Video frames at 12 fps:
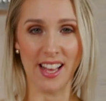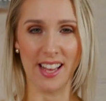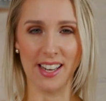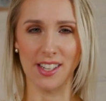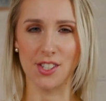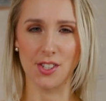
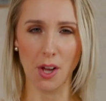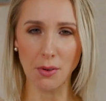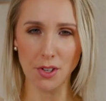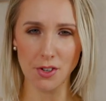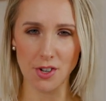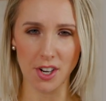It is so
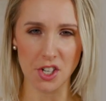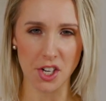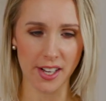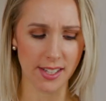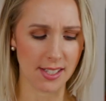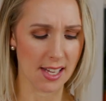
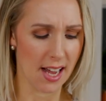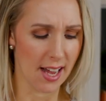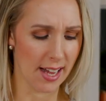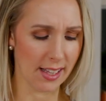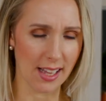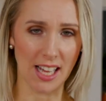nutritious.
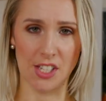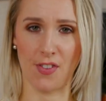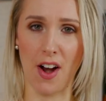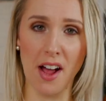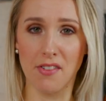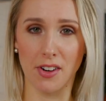It lasts
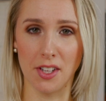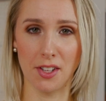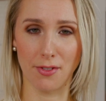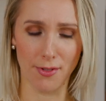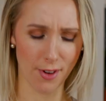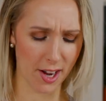forever in
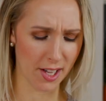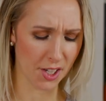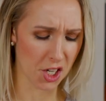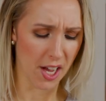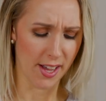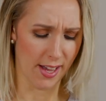the
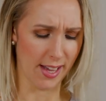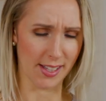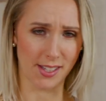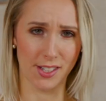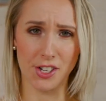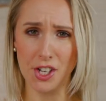fridge.
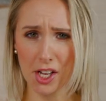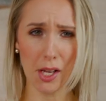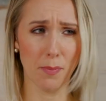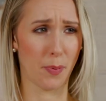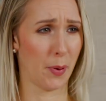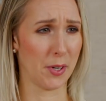It's
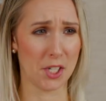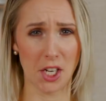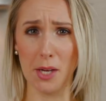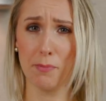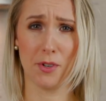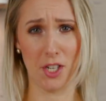cheap,
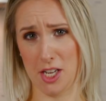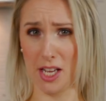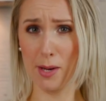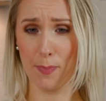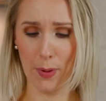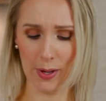cheap,
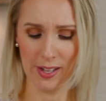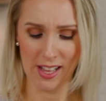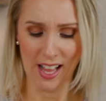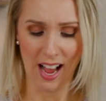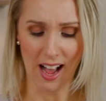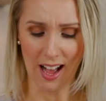cheap.
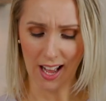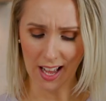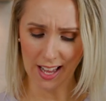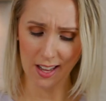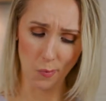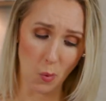
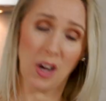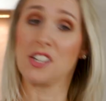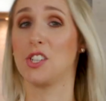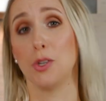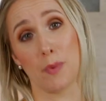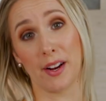I
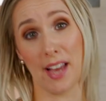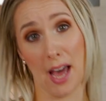want to bring